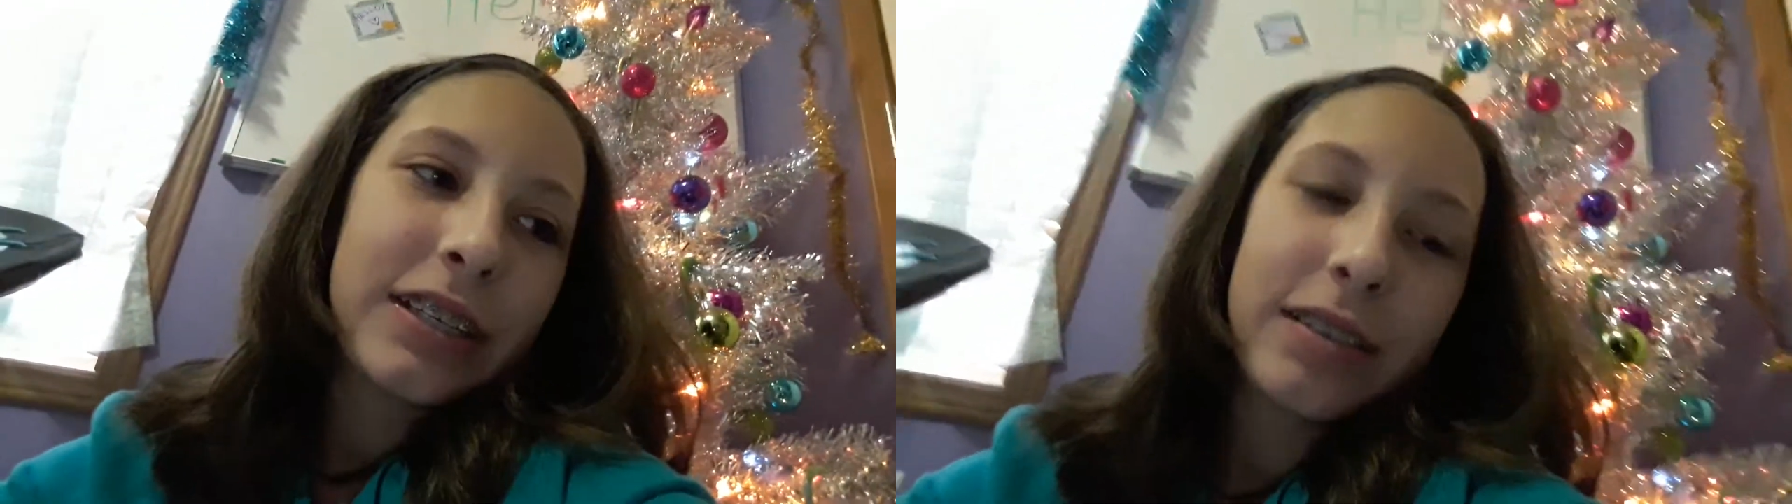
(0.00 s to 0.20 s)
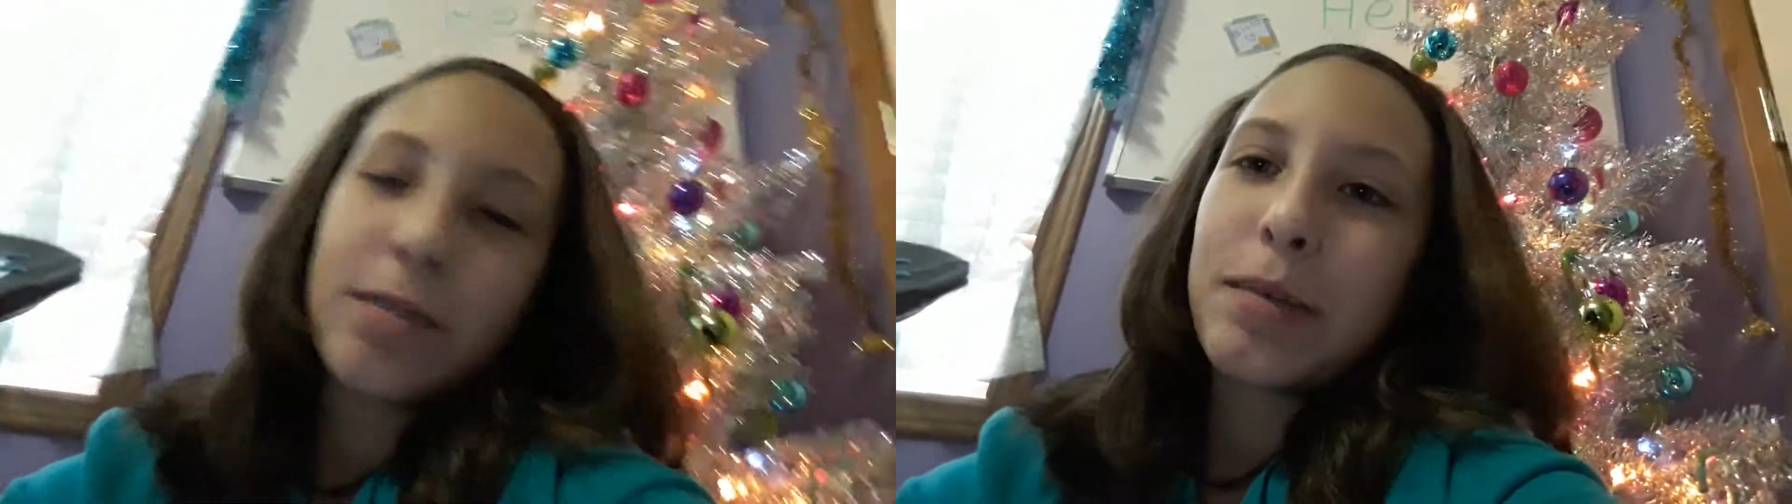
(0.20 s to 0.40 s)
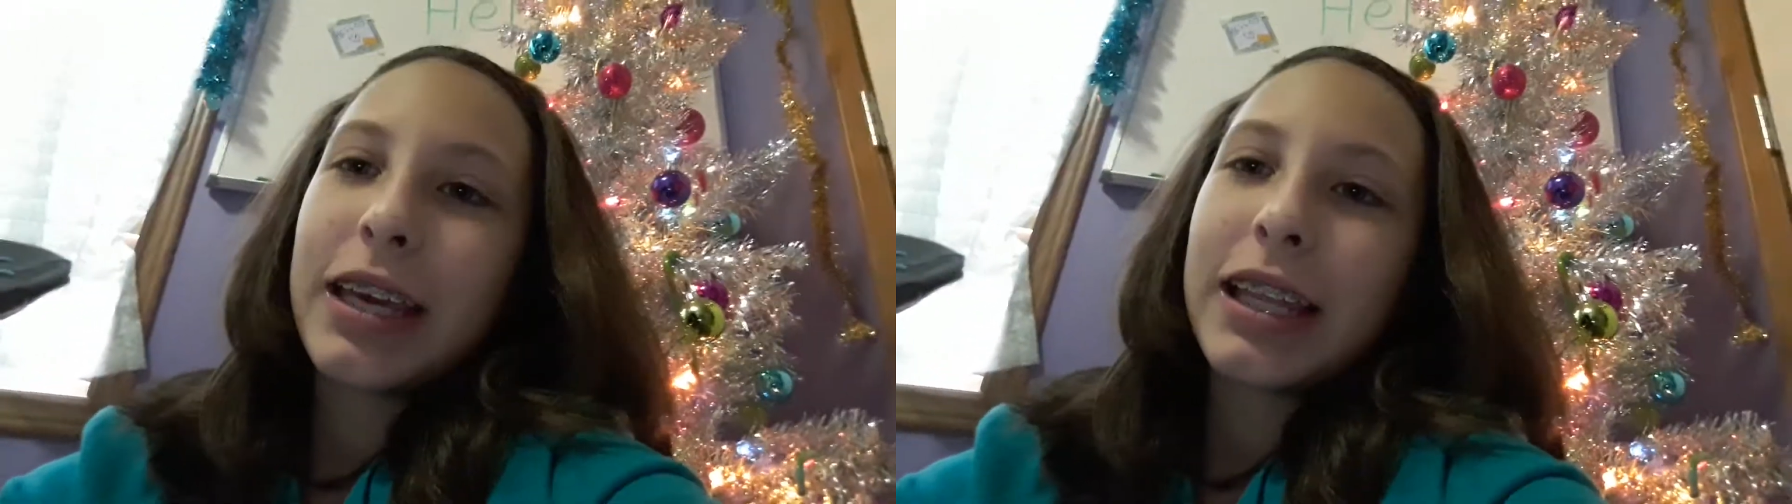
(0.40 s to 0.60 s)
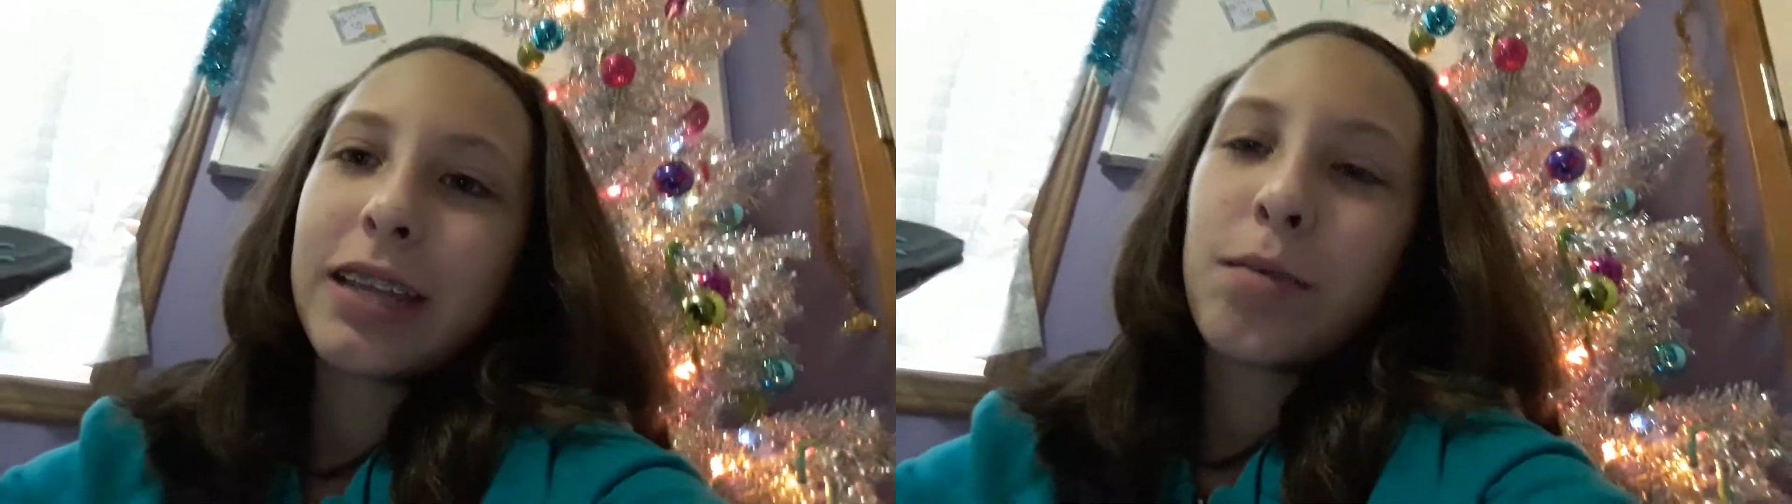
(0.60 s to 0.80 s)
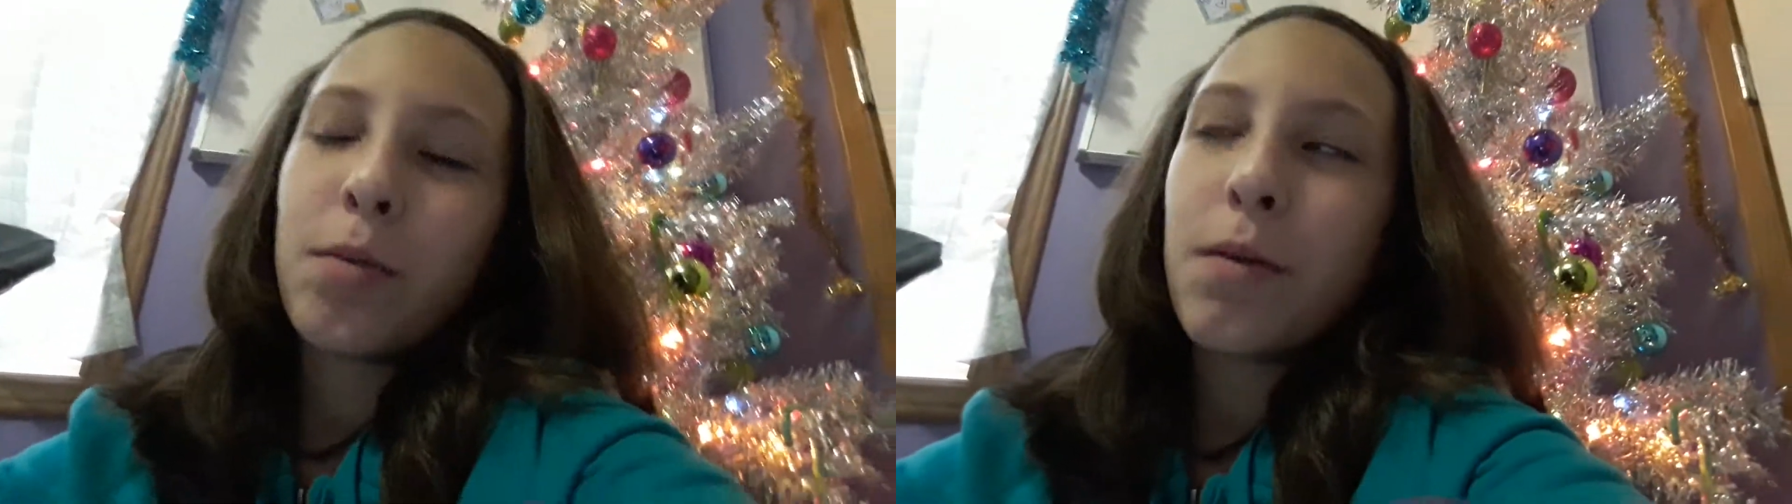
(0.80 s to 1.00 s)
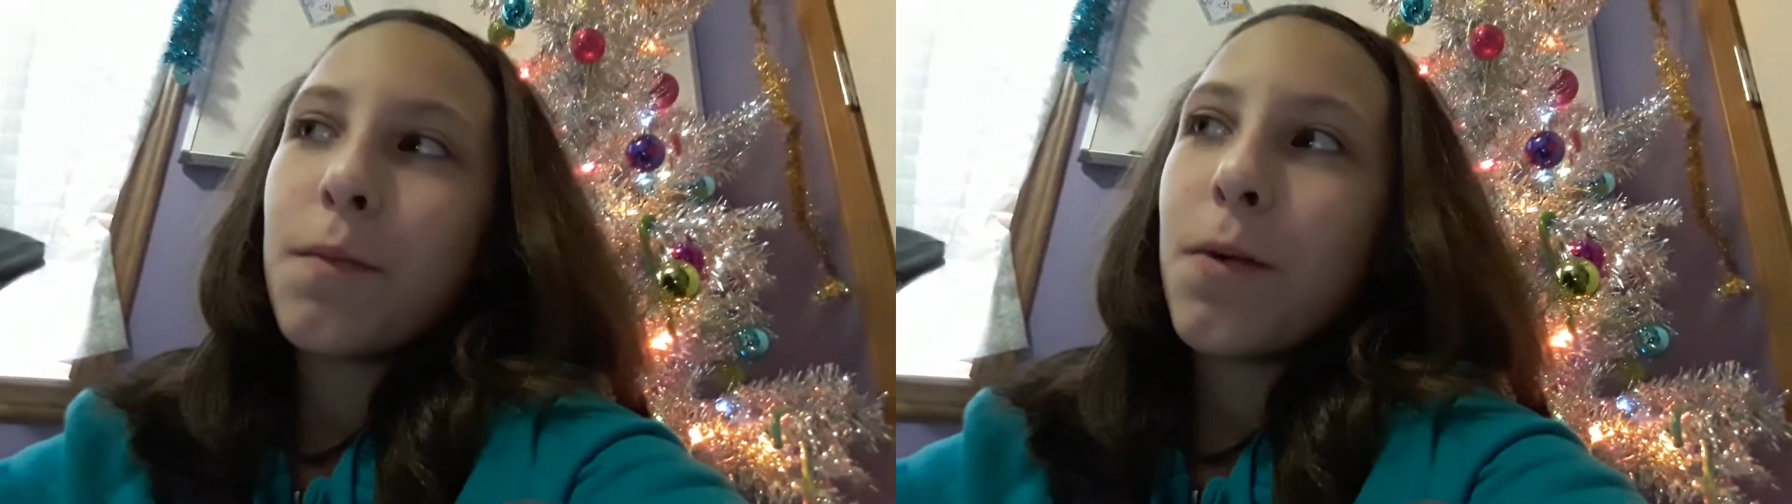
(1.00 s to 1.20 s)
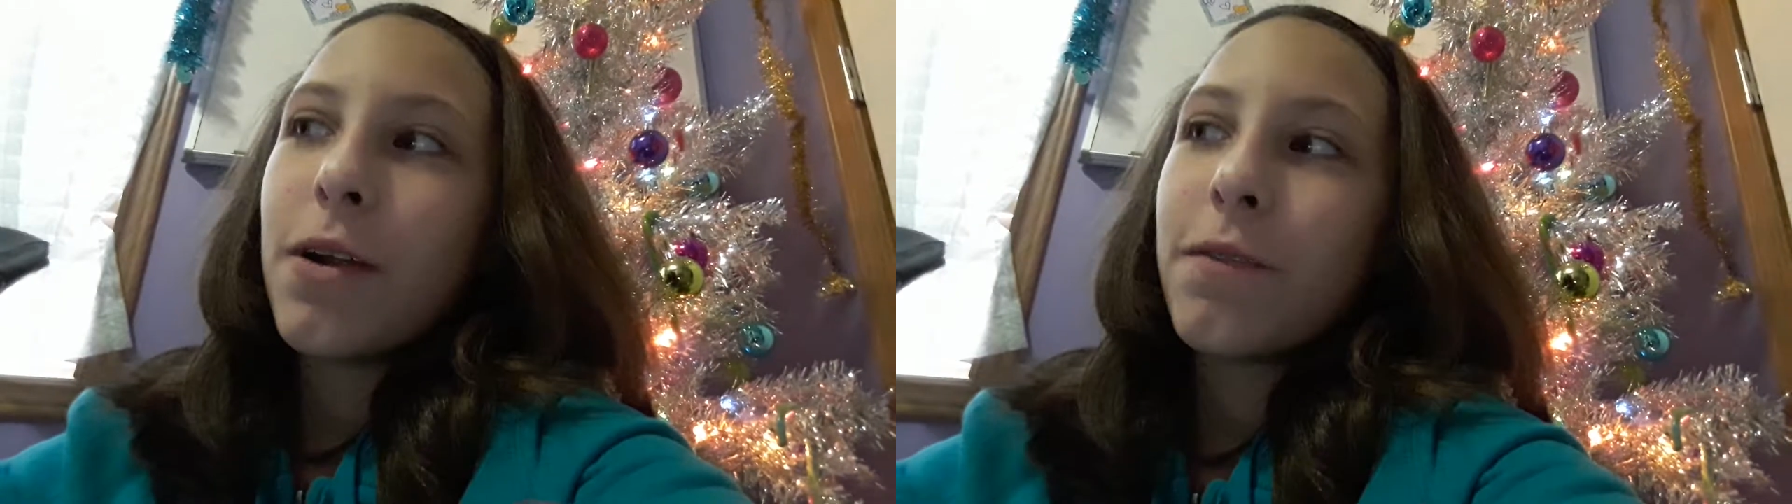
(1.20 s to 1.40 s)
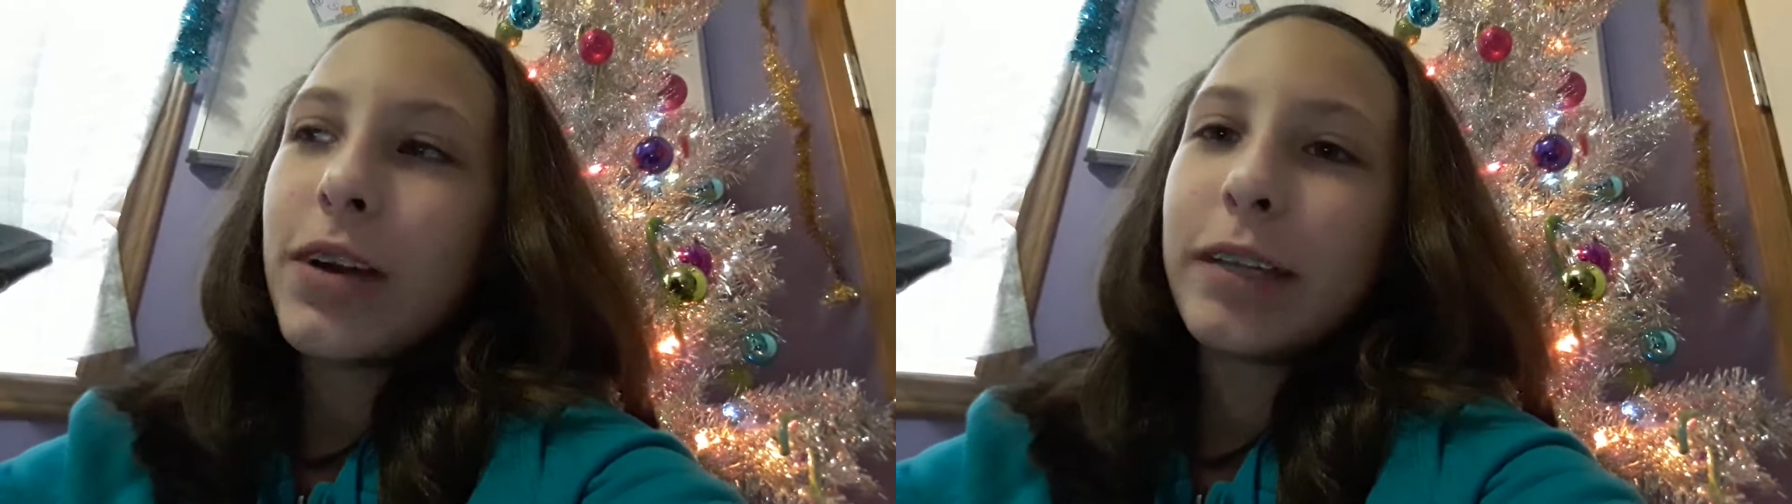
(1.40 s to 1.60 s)
to make it a little more
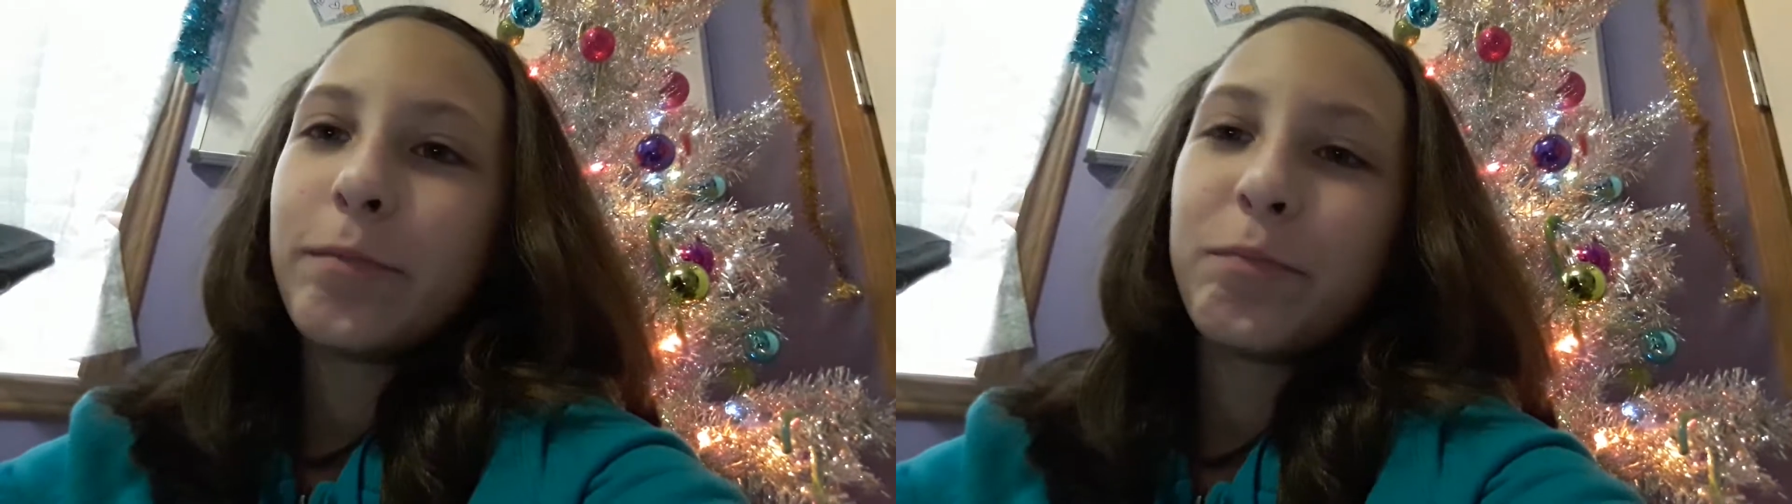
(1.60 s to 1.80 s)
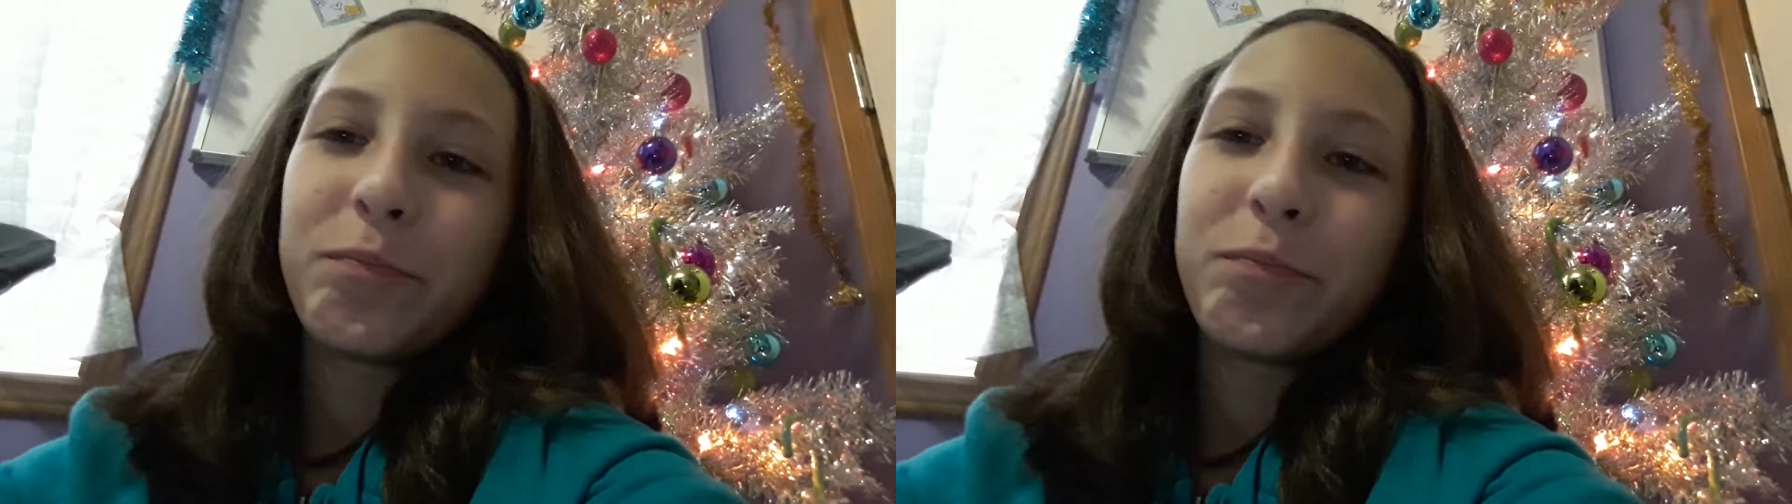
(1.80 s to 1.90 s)
fun.